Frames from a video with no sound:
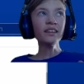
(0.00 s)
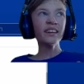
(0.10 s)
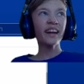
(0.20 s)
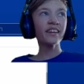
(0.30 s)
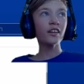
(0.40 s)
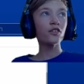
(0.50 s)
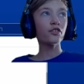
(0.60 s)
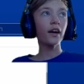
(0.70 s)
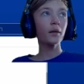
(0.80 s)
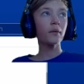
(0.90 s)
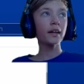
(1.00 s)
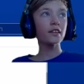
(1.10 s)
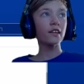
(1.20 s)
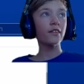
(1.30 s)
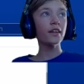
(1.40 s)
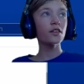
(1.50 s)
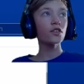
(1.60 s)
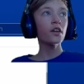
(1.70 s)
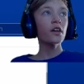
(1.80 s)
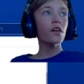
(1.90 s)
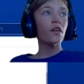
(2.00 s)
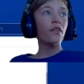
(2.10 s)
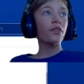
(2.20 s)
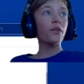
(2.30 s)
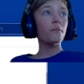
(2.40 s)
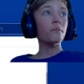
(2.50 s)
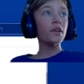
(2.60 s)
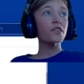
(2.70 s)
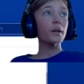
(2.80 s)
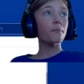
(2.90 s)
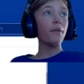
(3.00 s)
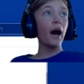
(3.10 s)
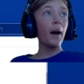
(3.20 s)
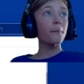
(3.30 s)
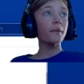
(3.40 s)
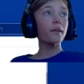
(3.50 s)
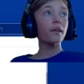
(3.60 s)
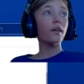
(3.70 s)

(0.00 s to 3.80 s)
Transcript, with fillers: And then FireMonkey said this: the Misty Bop